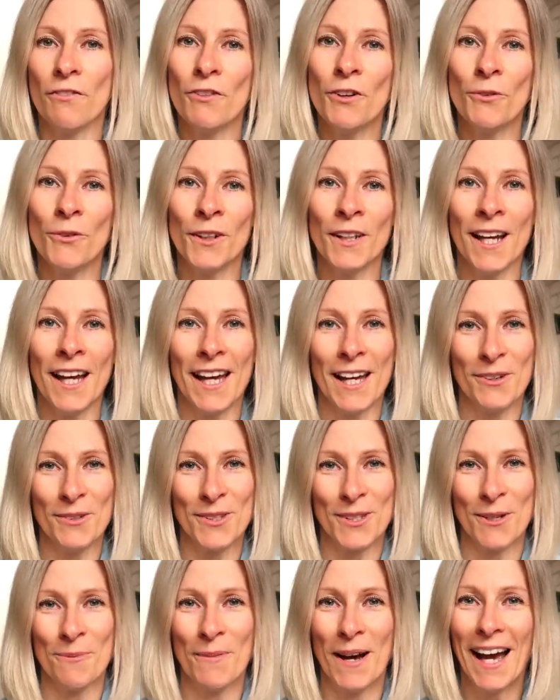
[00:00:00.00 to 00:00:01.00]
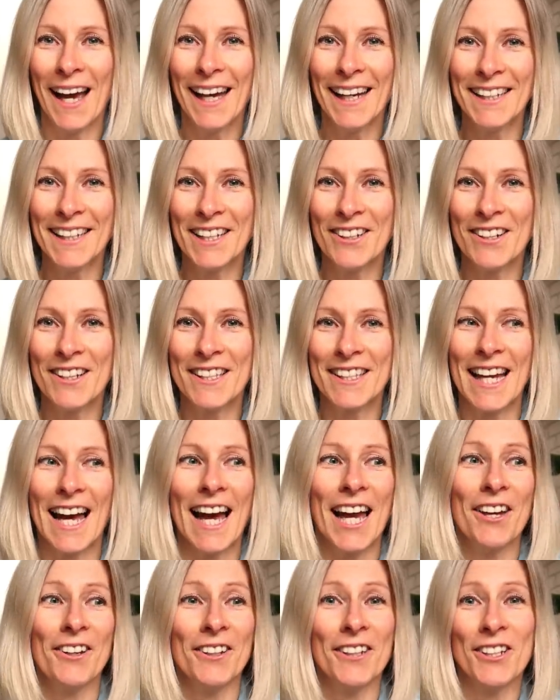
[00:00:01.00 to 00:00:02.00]
if you want to have some ideas,
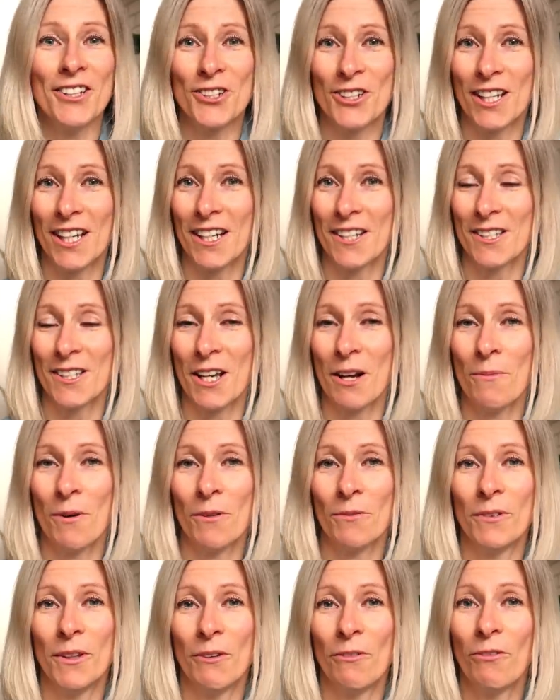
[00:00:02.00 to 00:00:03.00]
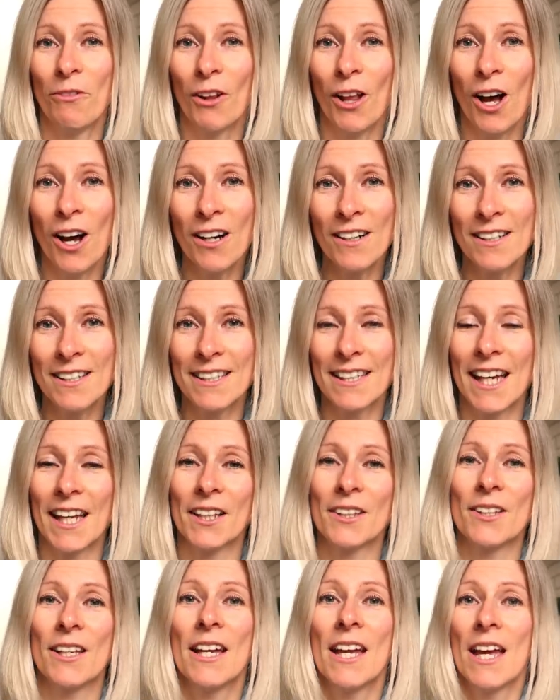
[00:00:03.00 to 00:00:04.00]
I already shared some of the vlogs
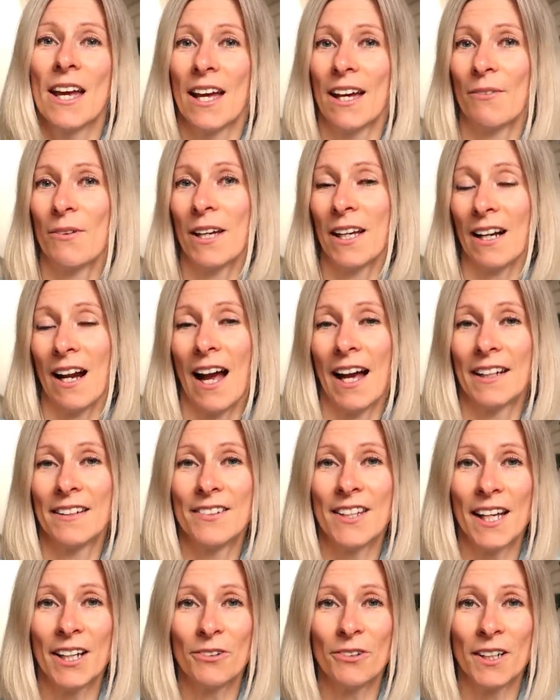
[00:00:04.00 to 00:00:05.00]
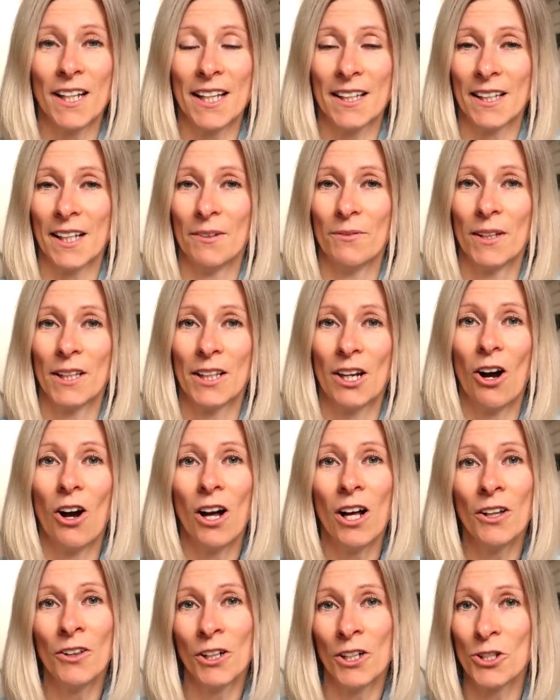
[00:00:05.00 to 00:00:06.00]
that where I decorated with
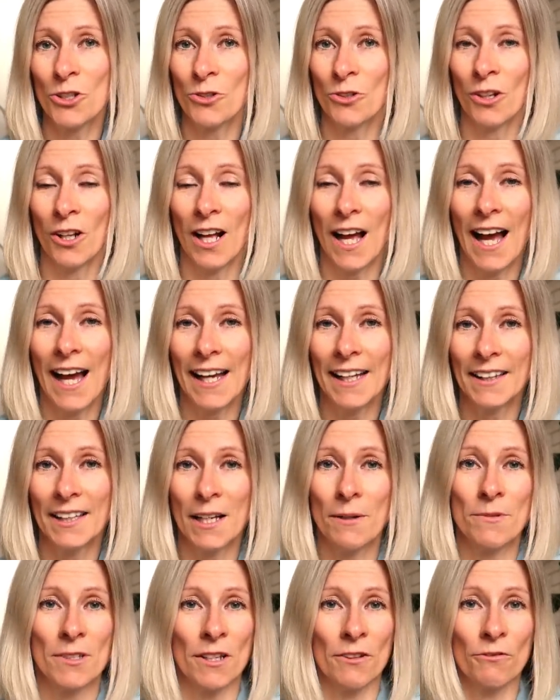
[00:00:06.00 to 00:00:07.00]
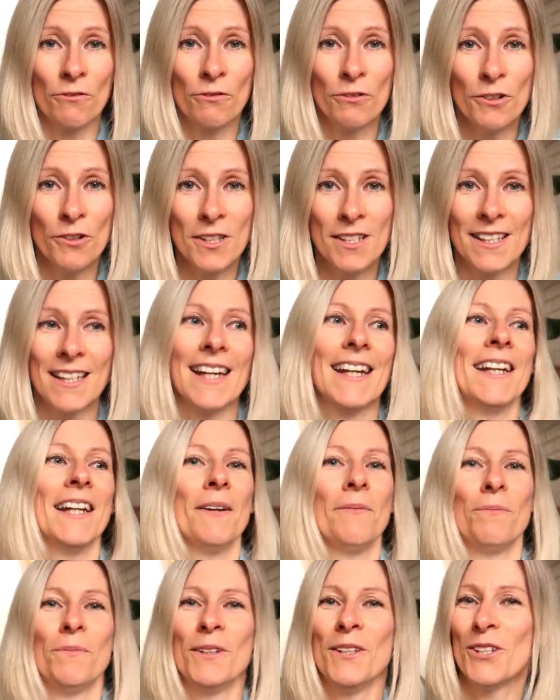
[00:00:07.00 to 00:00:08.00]
all natural items and fruits, and
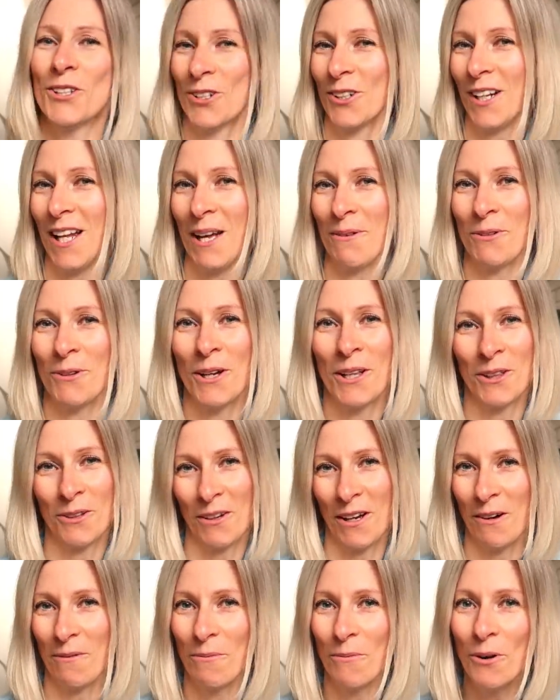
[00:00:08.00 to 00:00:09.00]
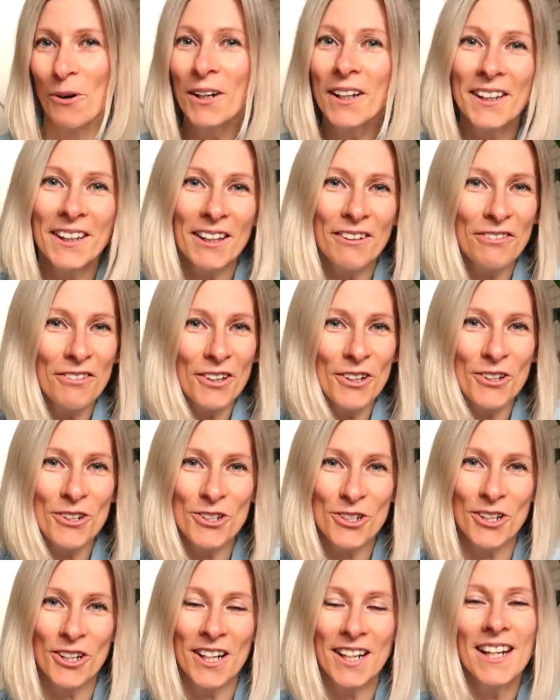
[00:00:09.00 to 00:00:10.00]
I'm pretty sure I'm going to have more in the
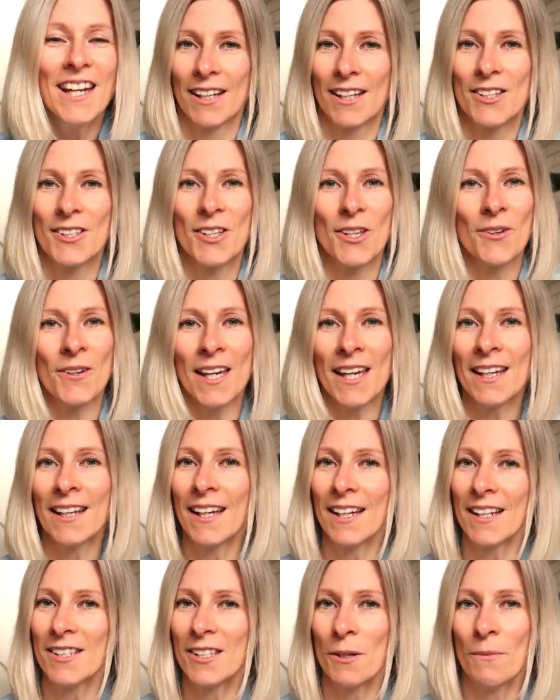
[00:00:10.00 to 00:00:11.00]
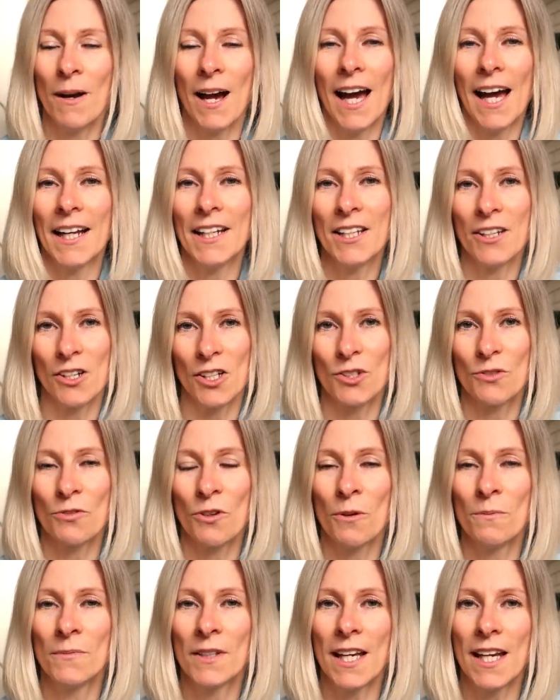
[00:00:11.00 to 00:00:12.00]
future, so you can get some ideas
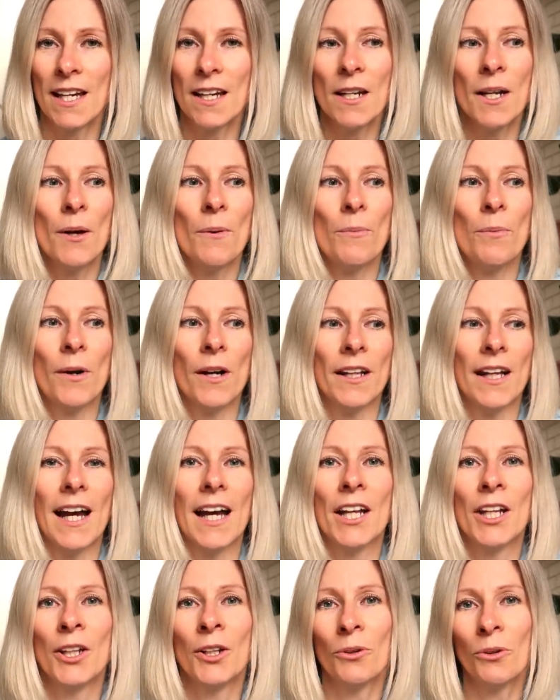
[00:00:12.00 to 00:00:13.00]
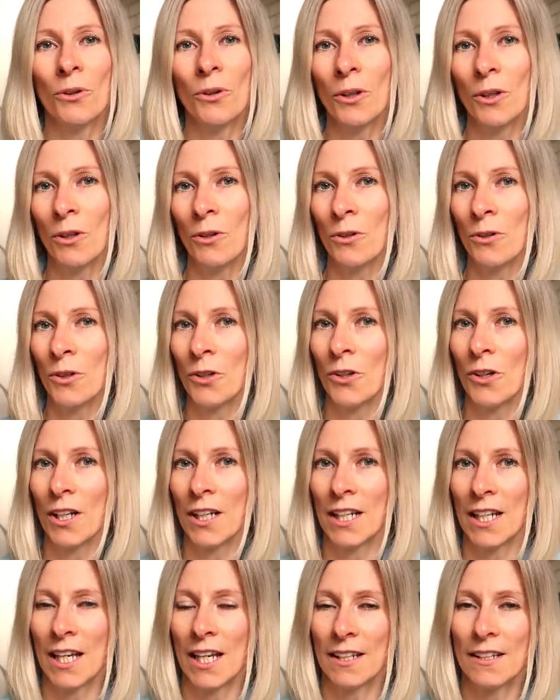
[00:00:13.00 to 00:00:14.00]
from there. But I no longer
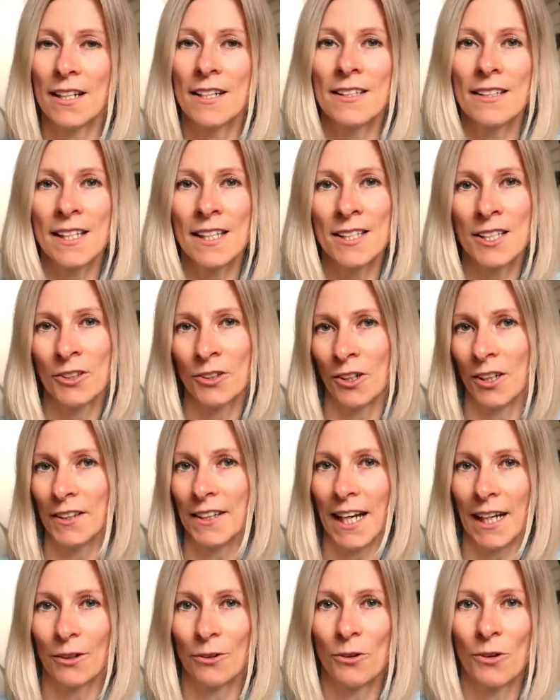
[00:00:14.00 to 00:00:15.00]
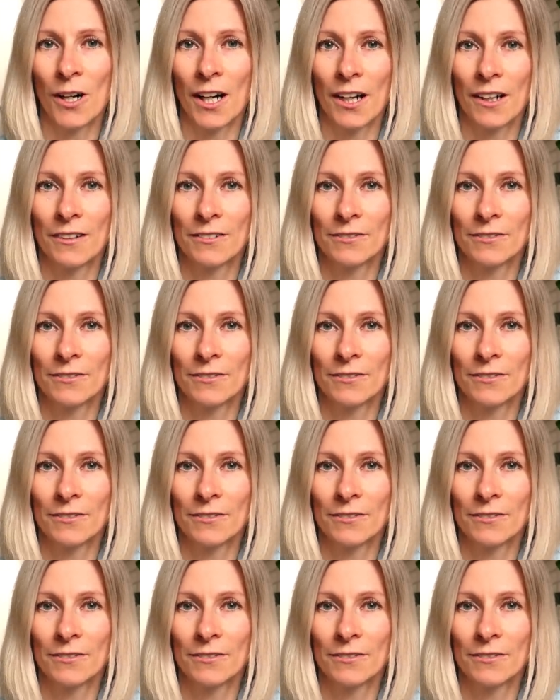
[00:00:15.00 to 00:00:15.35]
need seasonal decor.